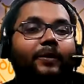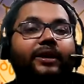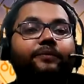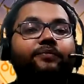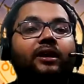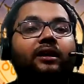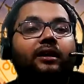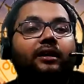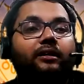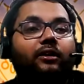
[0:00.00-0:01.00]
Okay.
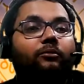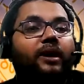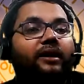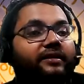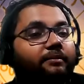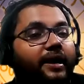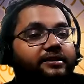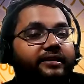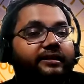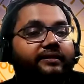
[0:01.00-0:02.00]
Now Mars and
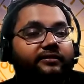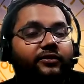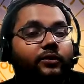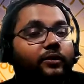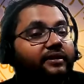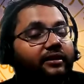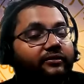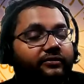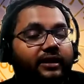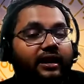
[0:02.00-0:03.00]
Pisces, for those
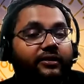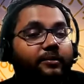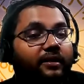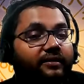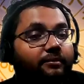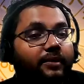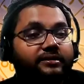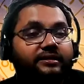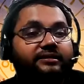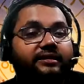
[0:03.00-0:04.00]
have having Mars and
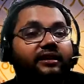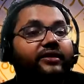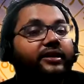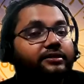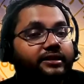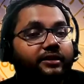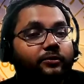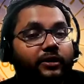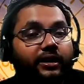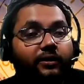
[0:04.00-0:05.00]
Pisces, they have energy in
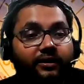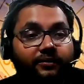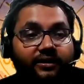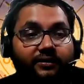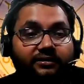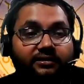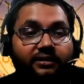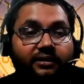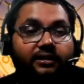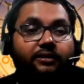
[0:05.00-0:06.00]
working on themselves.
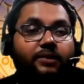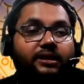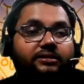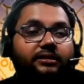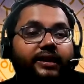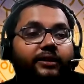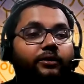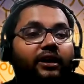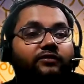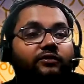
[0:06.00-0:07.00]
But then
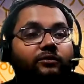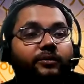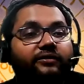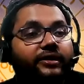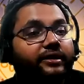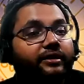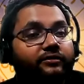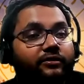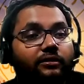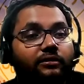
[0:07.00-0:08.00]
you have to be very
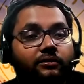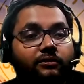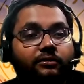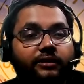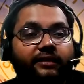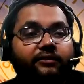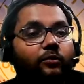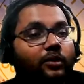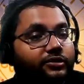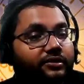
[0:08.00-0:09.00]
careful as you
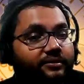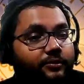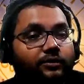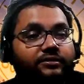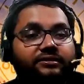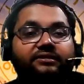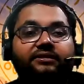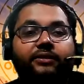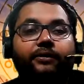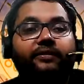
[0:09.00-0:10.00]
watch your
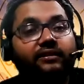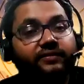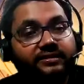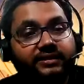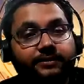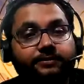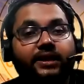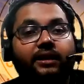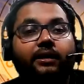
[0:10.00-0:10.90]
subconscious, your self-esteem.